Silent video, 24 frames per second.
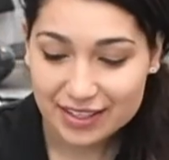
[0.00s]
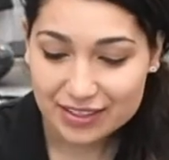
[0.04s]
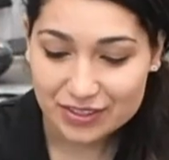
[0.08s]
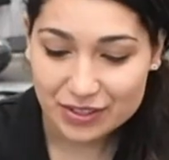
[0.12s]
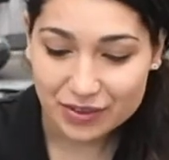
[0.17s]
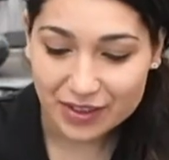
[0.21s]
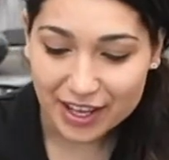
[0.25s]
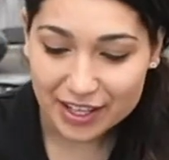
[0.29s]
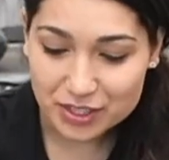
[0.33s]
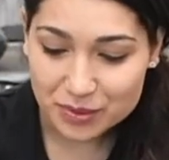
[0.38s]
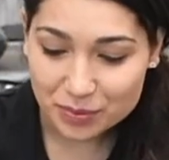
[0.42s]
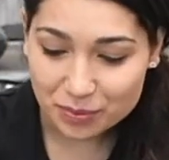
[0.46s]

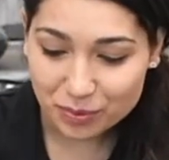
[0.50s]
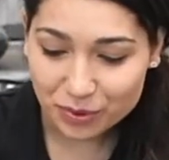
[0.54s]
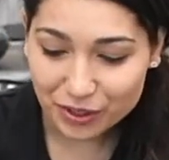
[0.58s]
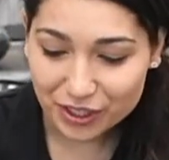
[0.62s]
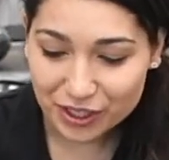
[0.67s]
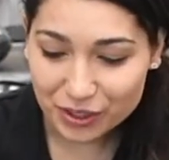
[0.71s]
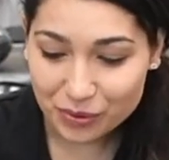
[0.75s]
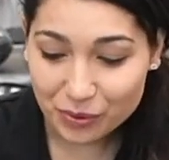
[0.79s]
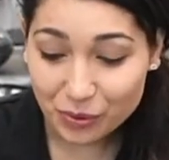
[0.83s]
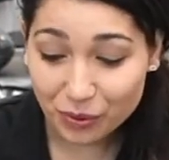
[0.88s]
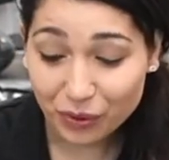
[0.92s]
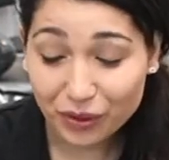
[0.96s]
So that's
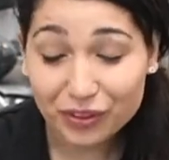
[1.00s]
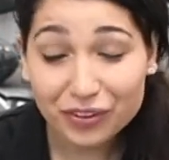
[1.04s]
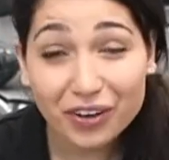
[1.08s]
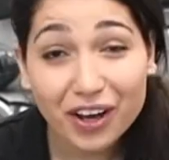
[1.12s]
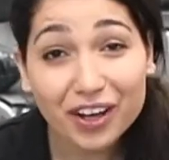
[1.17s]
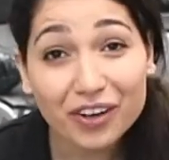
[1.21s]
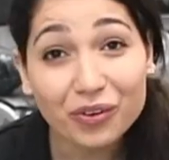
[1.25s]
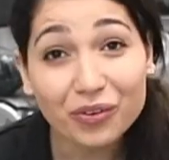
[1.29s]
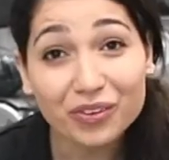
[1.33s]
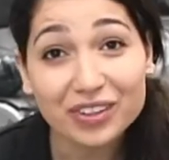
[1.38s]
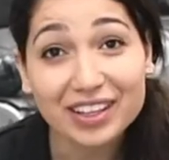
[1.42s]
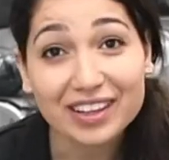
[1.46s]
pretty cool. And
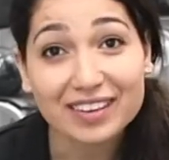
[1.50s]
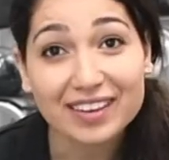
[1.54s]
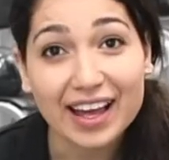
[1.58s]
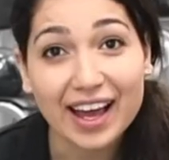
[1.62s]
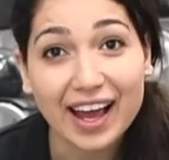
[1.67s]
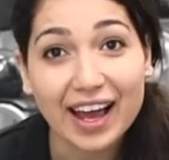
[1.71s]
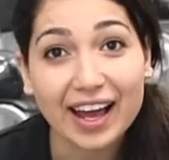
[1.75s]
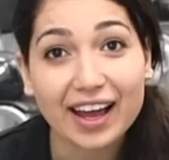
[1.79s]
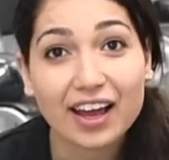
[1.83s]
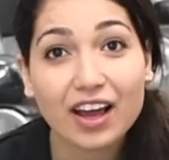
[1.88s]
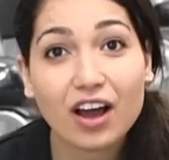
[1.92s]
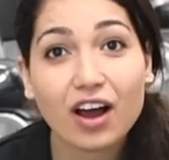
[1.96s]
not only
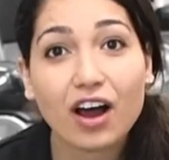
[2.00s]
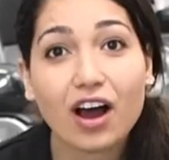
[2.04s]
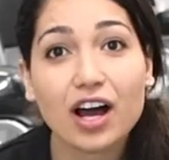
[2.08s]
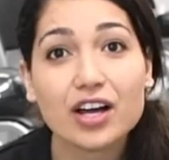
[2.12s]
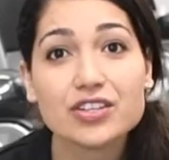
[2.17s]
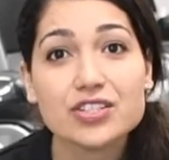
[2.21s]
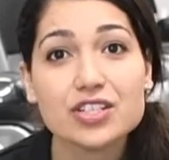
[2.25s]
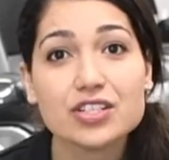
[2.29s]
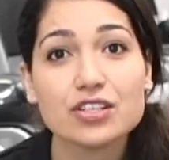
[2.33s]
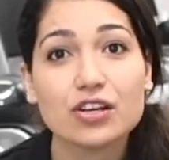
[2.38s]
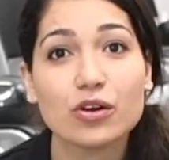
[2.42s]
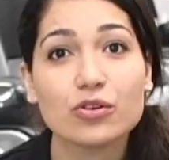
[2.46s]
that,
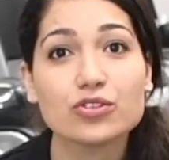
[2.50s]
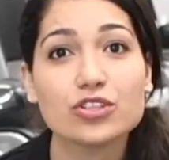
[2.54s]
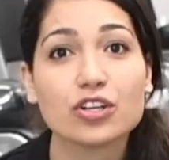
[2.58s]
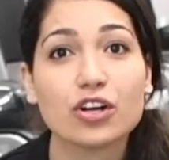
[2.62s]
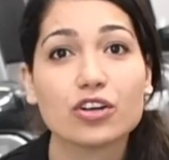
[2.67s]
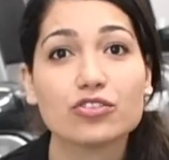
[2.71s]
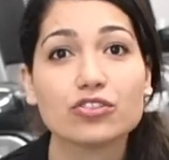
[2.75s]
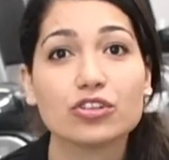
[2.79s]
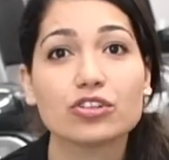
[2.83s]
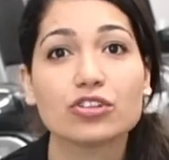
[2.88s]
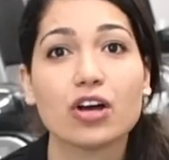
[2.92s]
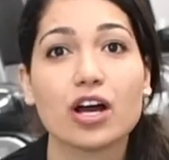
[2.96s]

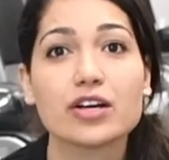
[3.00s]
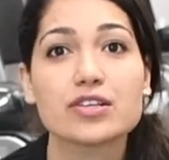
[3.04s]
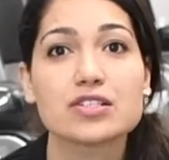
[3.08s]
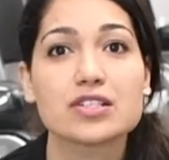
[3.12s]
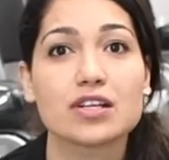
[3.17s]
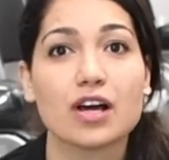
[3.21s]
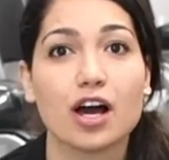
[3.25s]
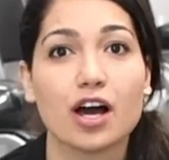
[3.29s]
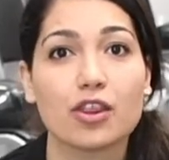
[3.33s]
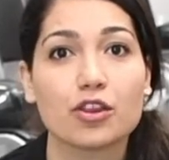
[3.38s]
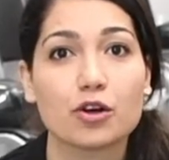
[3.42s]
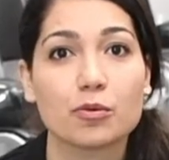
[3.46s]
oxytocin also
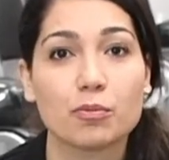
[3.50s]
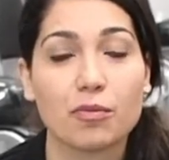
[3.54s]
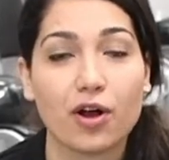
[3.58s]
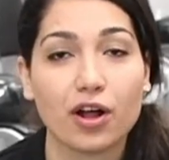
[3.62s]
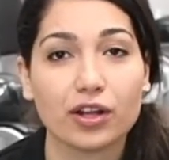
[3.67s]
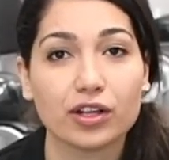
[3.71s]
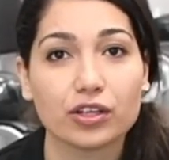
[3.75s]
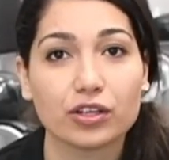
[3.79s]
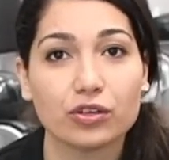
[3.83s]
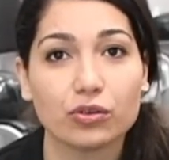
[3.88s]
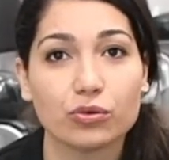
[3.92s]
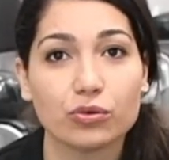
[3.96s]
talks to other
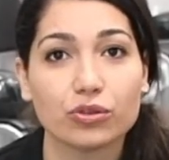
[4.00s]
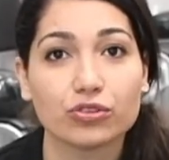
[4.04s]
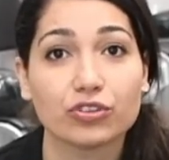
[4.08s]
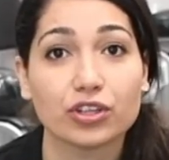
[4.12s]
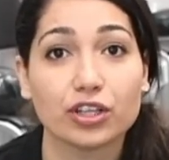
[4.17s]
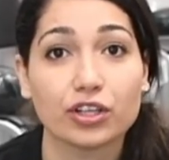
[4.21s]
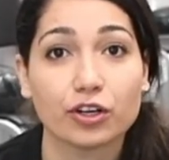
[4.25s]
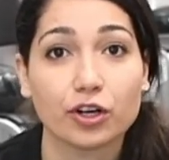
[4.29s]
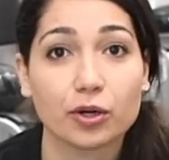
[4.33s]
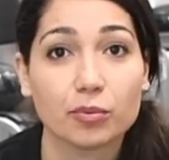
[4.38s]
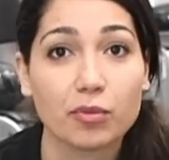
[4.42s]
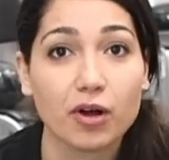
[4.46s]

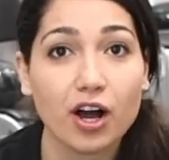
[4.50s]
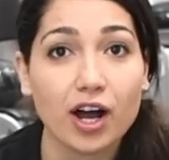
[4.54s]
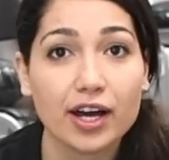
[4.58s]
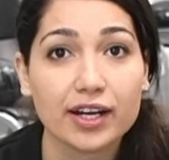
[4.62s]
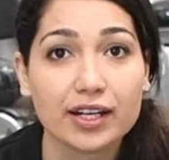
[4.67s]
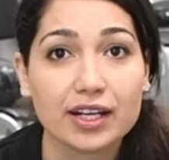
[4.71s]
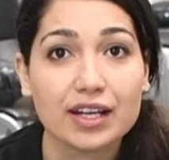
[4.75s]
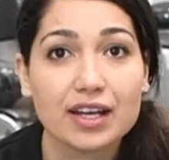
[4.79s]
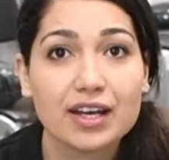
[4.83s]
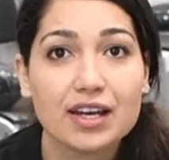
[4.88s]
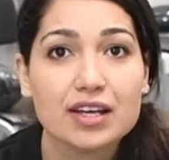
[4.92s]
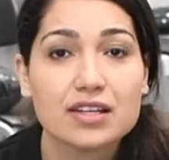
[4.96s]
molecules in our
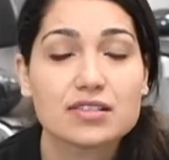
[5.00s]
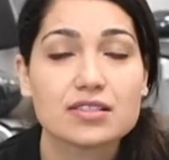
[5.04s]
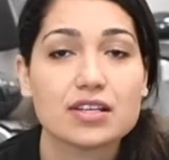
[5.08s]
body,